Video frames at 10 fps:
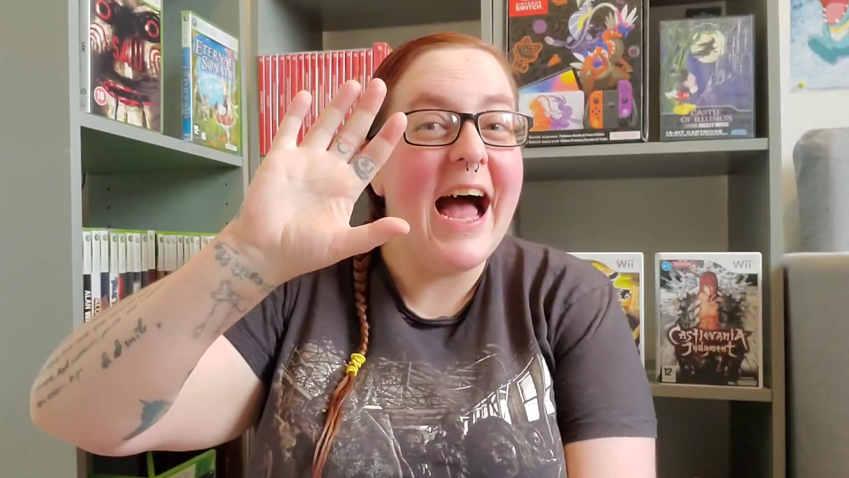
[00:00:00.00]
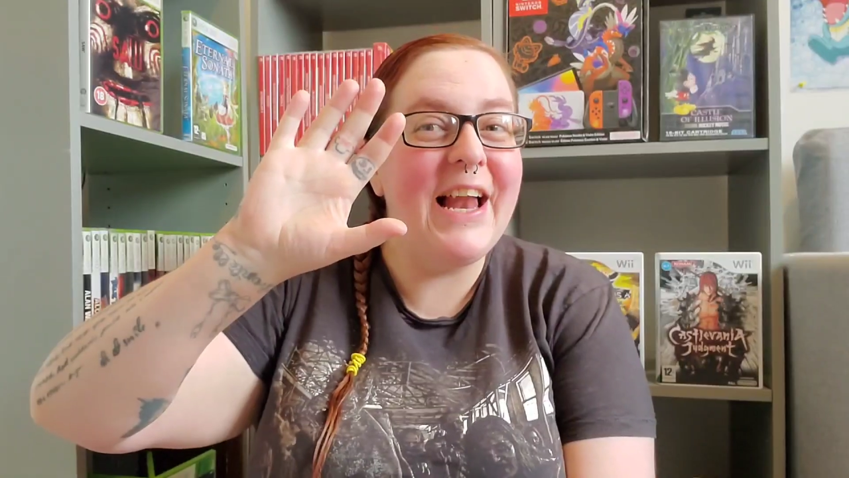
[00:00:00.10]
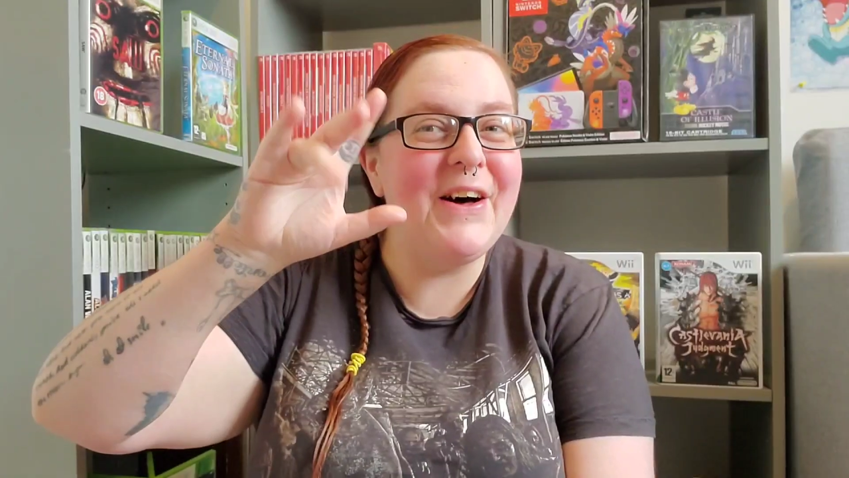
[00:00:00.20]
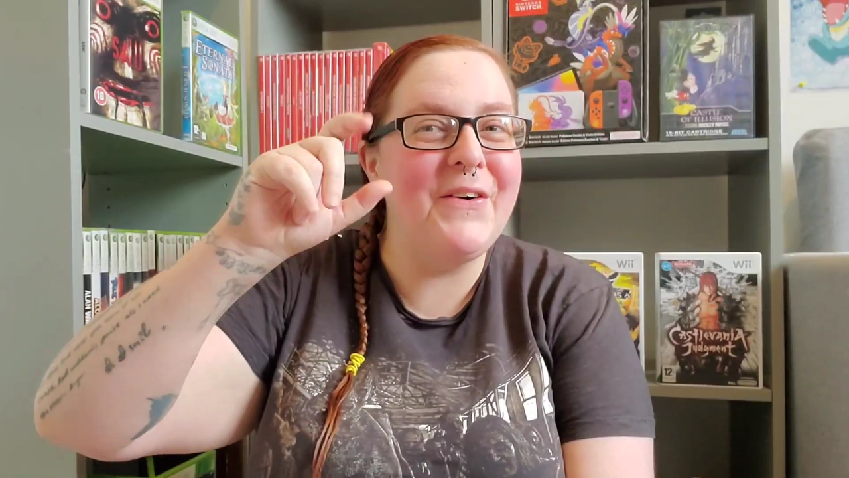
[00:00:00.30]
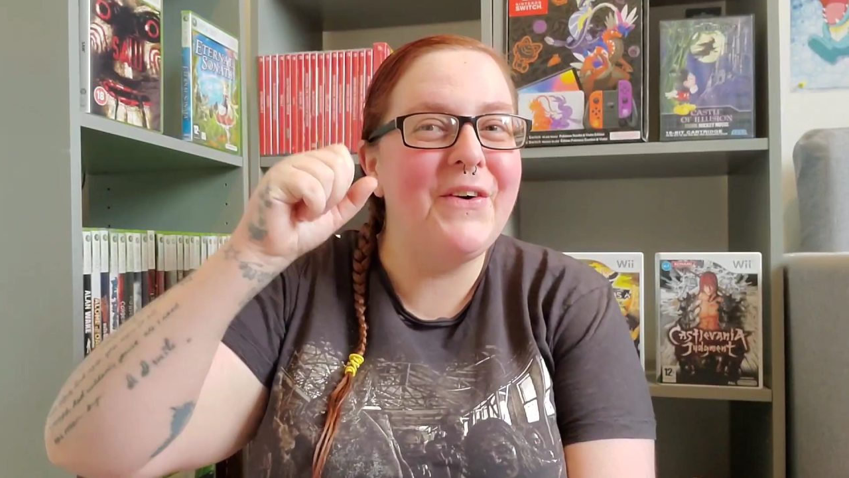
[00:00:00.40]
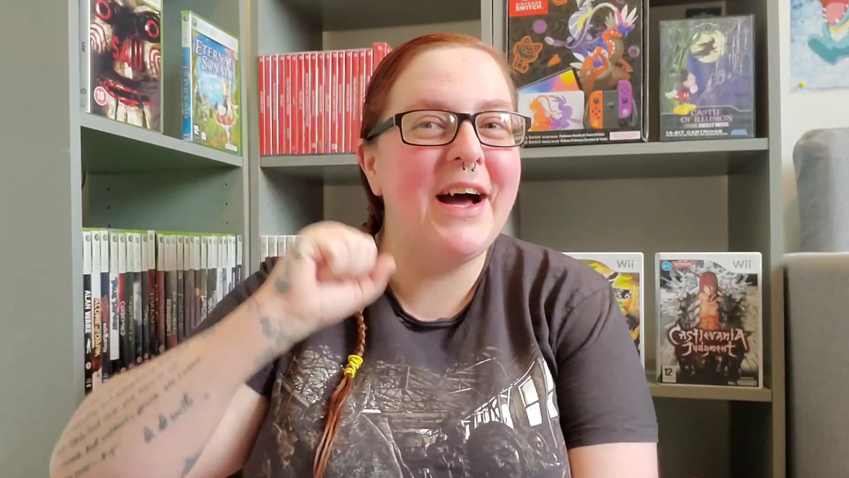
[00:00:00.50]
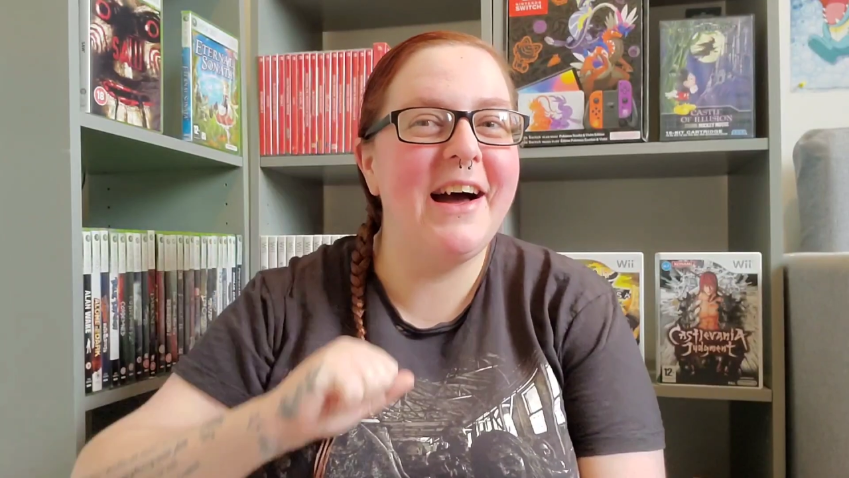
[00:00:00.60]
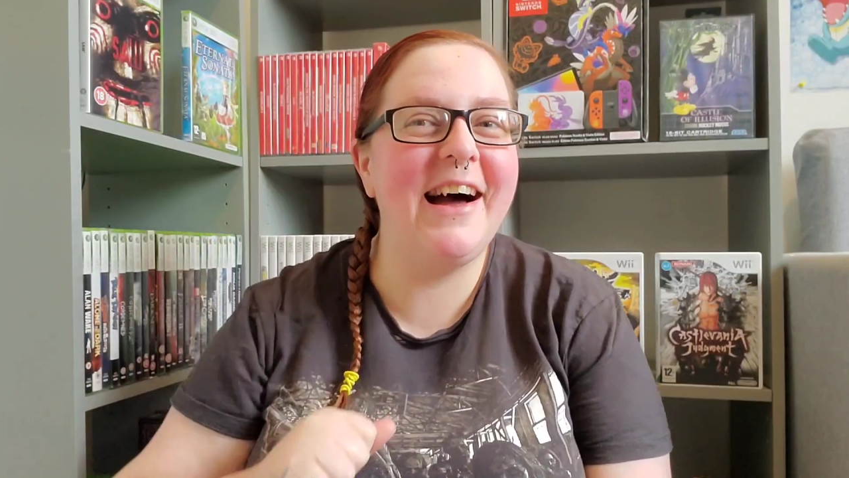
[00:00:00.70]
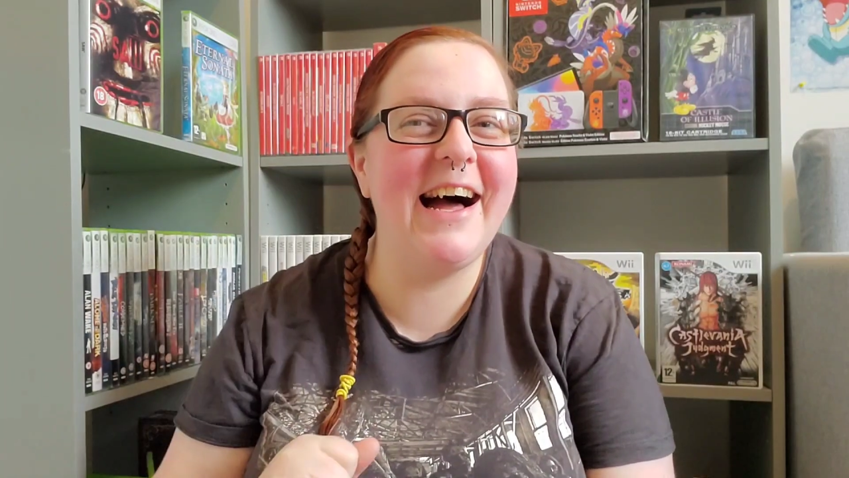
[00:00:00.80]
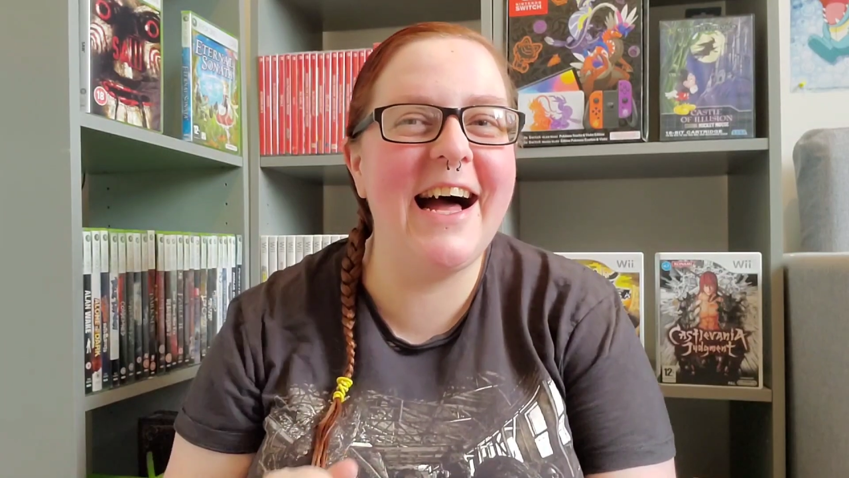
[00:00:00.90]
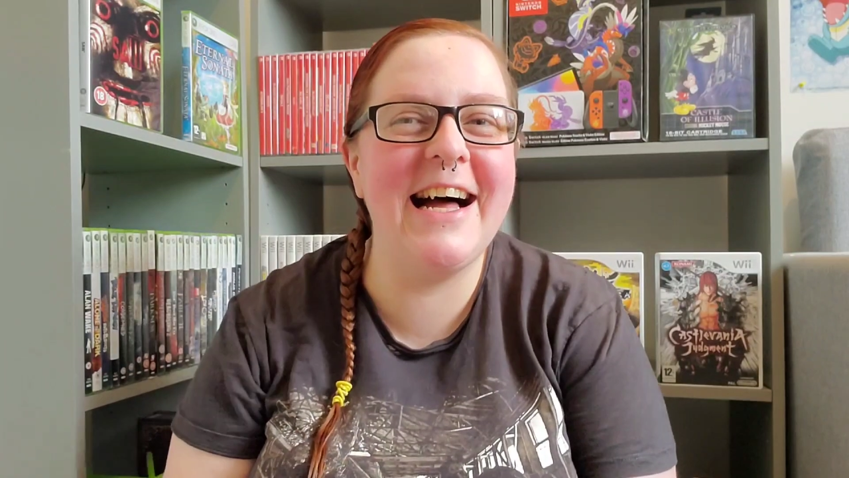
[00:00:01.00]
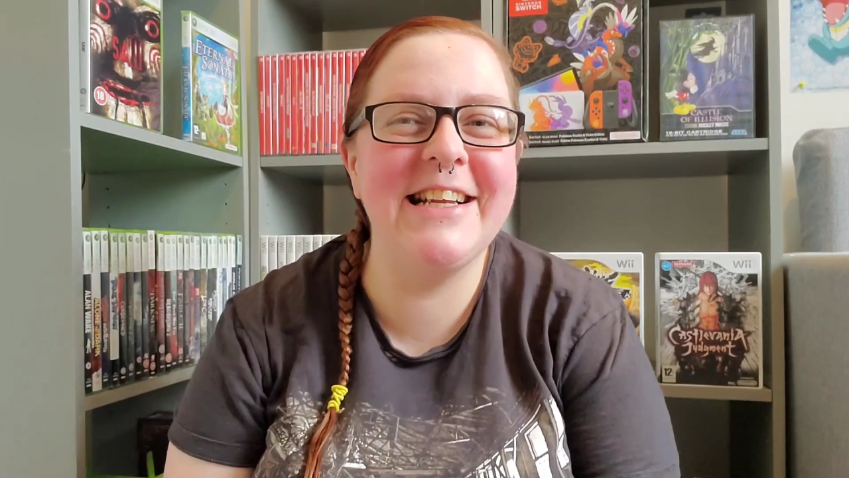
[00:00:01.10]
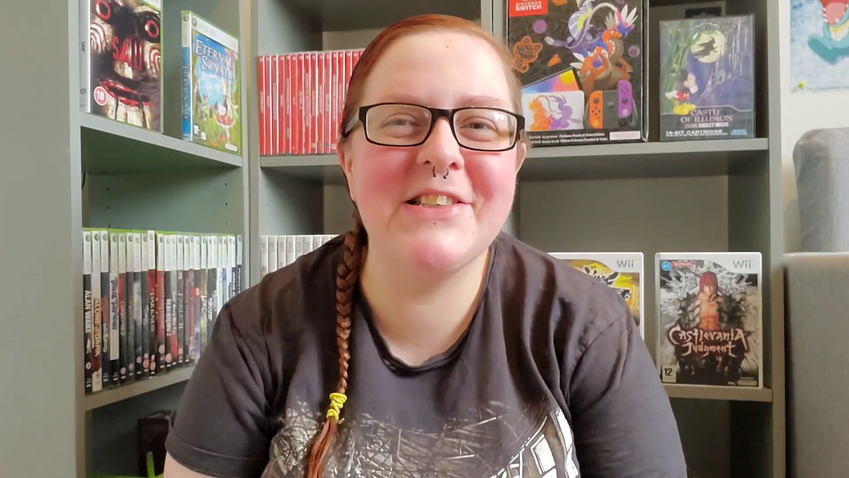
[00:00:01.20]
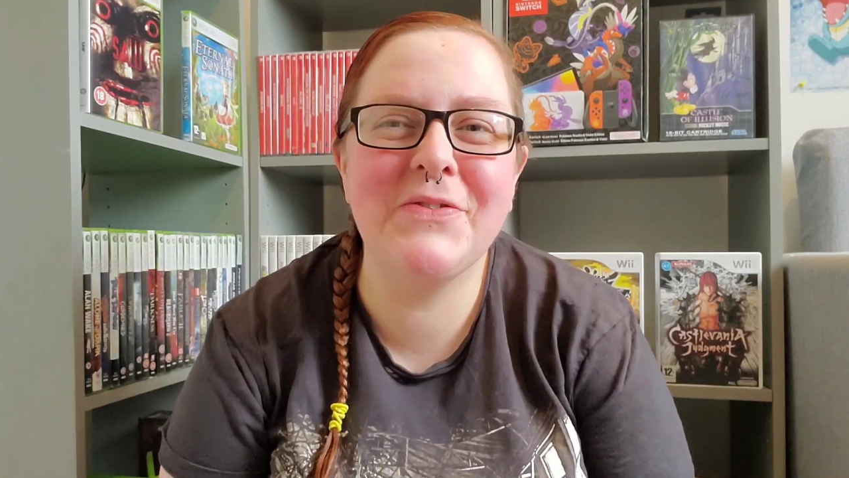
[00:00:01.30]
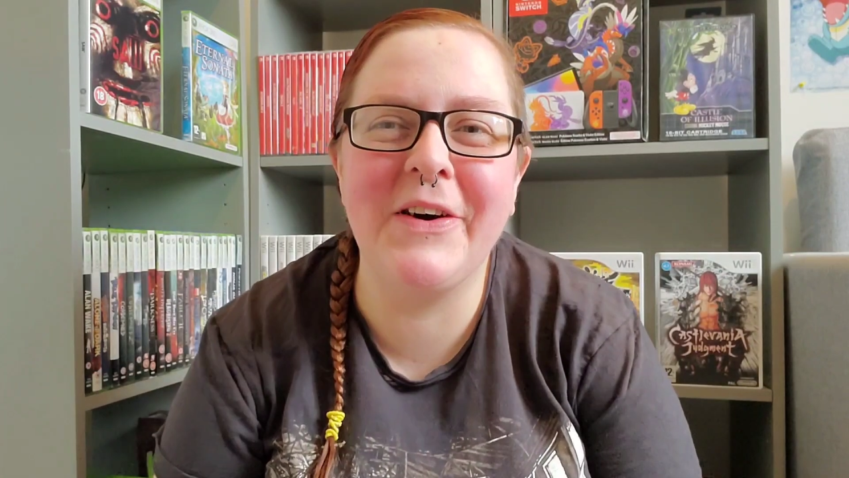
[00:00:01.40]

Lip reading: Hello and